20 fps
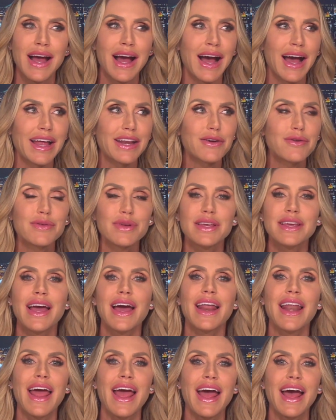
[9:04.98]
I don't
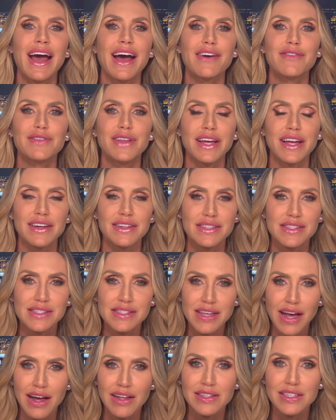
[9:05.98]
yet have like a
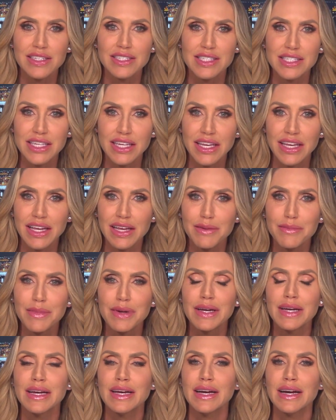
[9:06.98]
solid team.
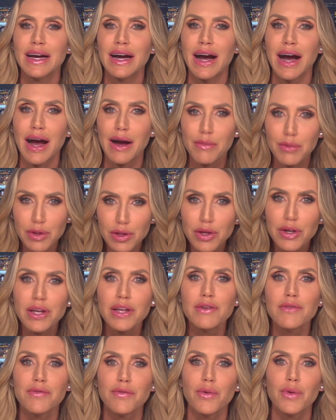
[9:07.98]
I'm
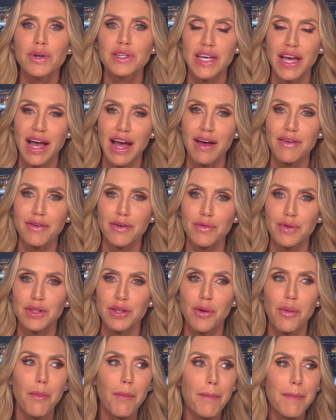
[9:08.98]
looking forward to having one,
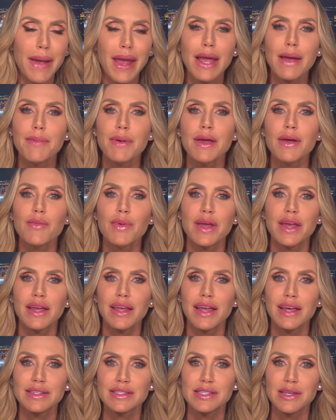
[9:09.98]
though. Maybe we
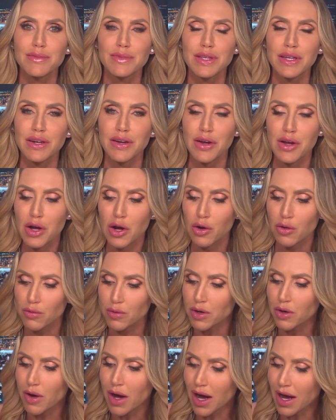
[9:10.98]
can get something
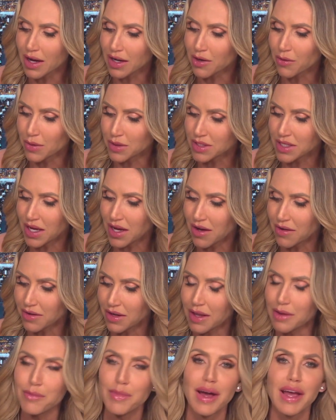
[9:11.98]
real hot going down
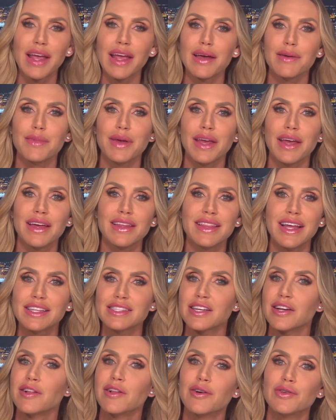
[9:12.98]
in Miami. And
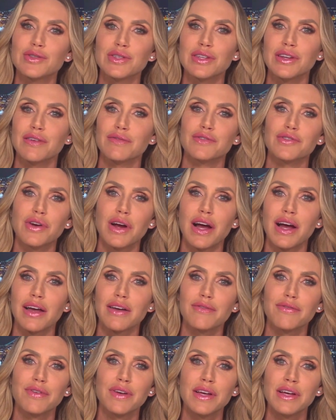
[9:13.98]
that's a close enough
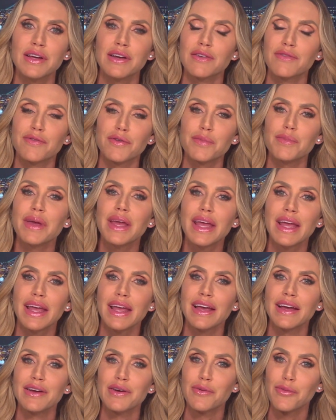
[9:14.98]
drive for
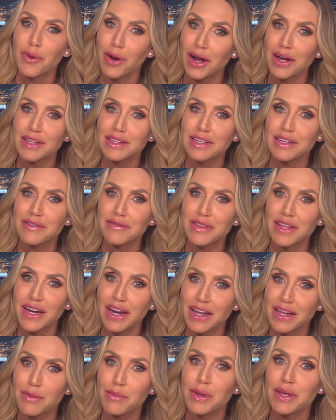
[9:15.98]
me where I live that
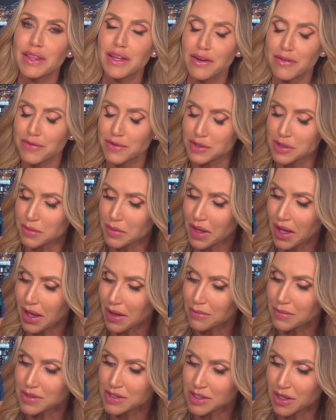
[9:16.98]
I could be there for some
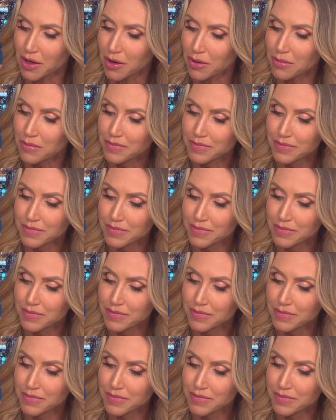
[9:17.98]
games. So